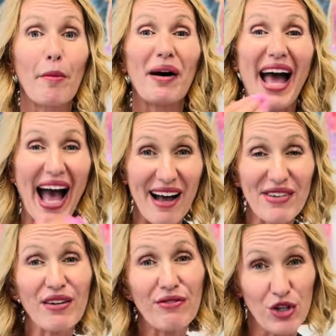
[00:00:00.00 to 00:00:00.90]
But
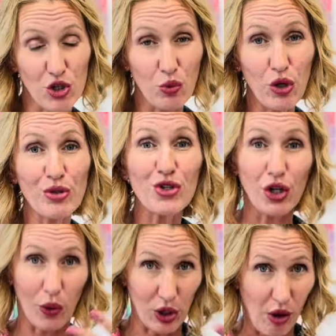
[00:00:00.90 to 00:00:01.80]
having visuals to
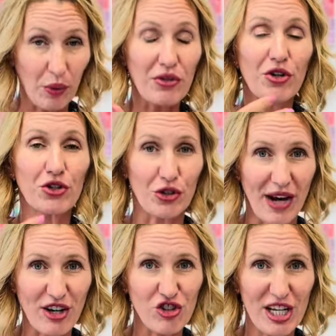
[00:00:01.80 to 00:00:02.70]
go along with your
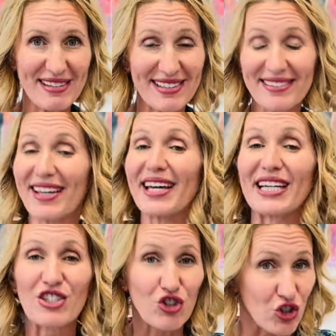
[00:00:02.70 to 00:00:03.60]
directions
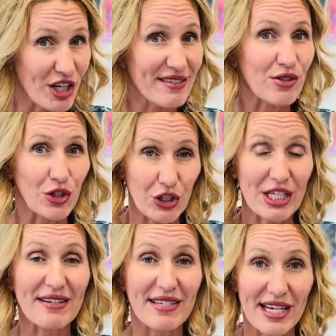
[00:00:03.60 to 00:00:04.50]
is just
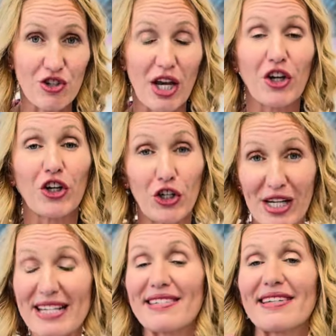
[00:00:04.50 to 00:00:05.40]
good teaching. You're
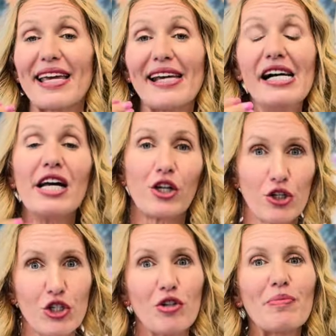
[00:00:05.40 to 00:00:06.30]
going to see your
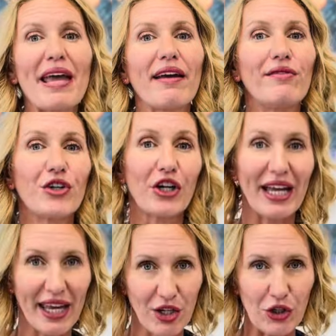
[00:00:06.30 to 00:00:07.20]
student behavior
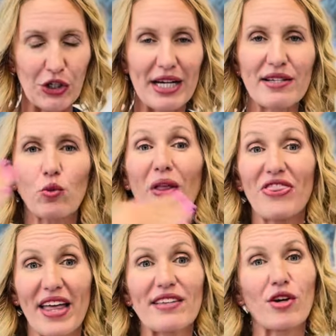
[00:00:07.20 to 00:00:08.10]
increase when
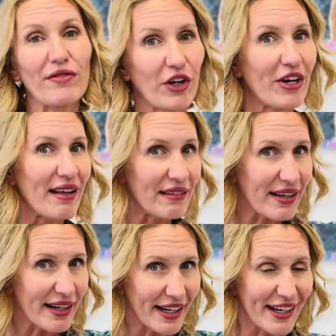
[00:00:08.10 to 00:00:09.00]
things are very
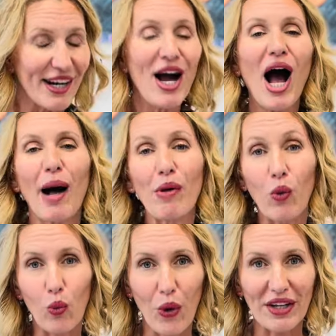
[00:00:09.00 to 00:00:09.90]
clear
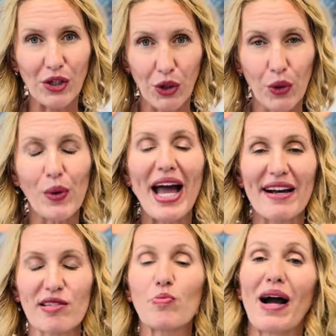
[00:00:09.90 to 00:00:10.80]
about what you
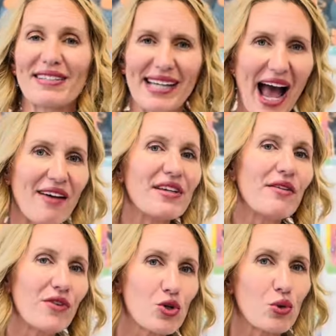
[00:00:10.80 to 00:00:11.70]
expect, and having
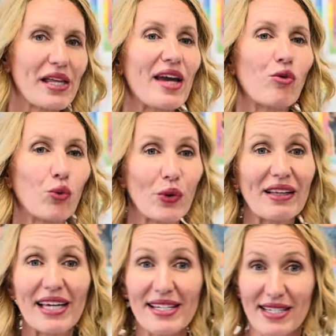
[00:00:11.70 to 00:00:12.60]
it visually
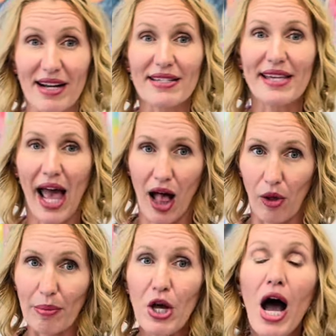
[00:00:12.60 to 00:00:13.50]
really does
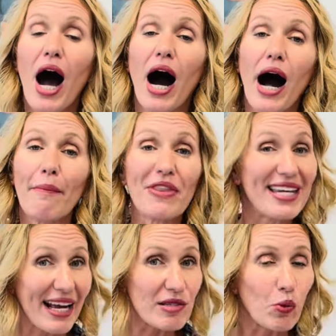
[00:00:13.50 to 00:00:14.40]
help. Um, the
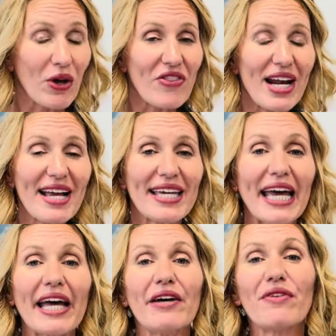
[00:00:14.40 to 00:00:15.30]
next point that I
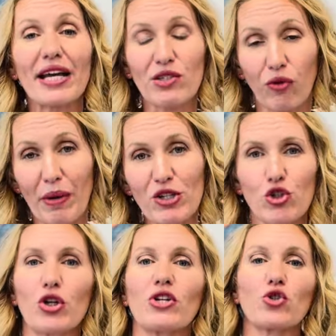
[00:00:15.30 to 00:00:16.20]
give is for my
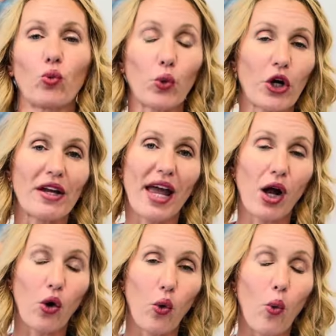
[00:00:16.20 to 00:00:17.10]
students
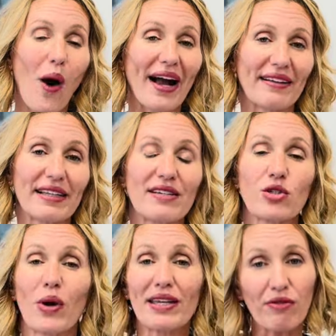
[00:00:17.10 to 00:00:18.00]
working quietly.
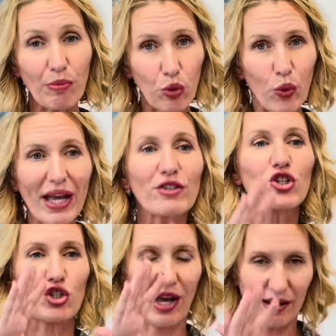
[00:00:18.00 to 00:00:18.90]
So I give a point
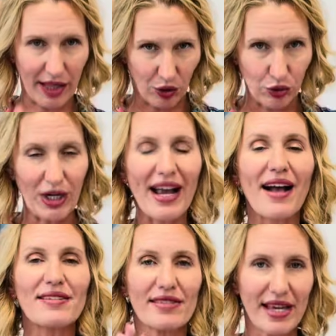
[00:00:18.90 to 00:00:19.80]
just kind of like right
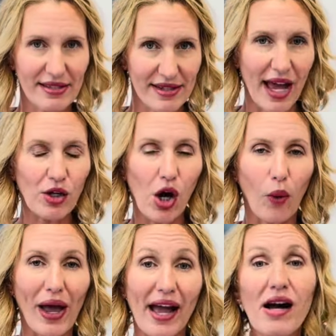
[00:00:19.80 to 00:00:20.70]
as things get
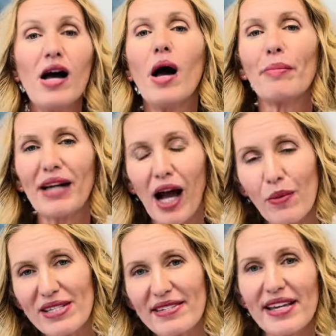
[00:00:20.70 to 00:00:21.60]
going, but I
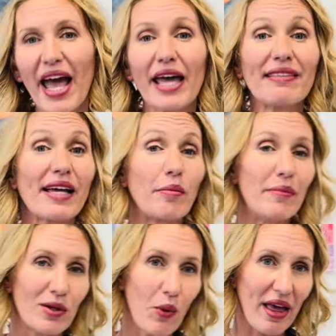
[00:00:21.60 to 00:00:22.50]
would say like
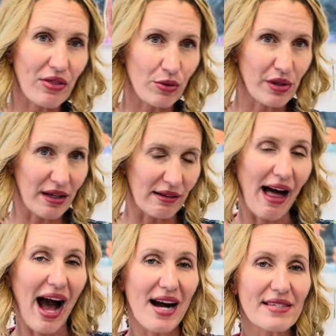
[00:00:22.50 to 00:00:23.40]
midway through the
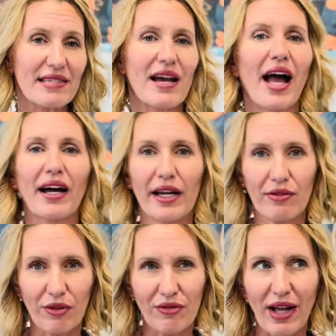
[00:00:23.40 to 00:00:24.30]
class, I kind
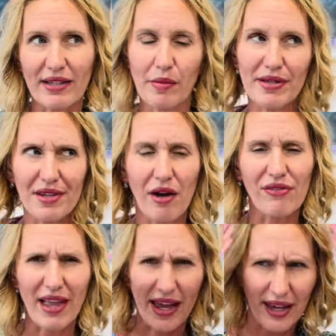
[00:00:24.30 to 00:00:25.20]
of reflect to myself
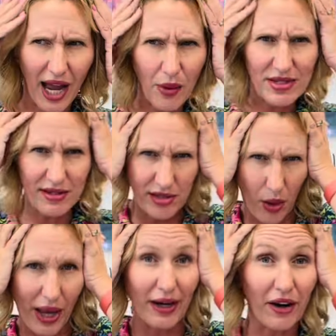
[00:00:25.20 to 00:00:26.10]
like, how is this
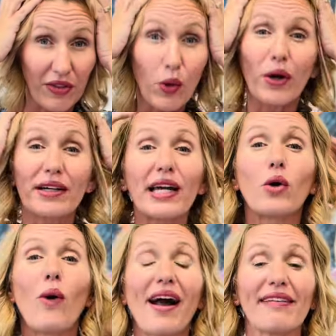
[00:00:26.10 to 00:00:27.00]
going? Are they working
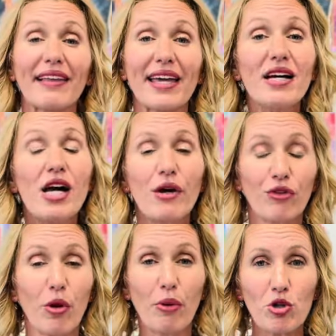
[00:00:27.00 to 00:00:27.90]
quietly?
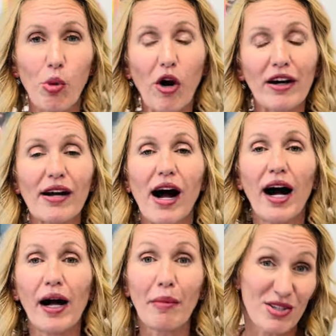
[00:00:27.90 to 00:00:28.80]
For the most part,
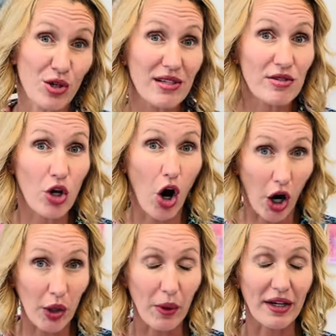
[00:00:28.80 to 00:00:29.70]
uh, my students
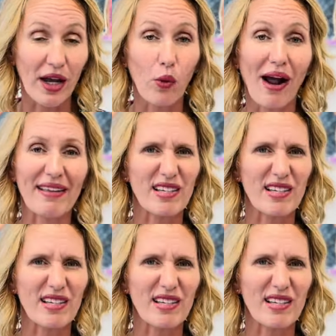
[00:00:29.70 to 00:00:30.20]
are working quietly,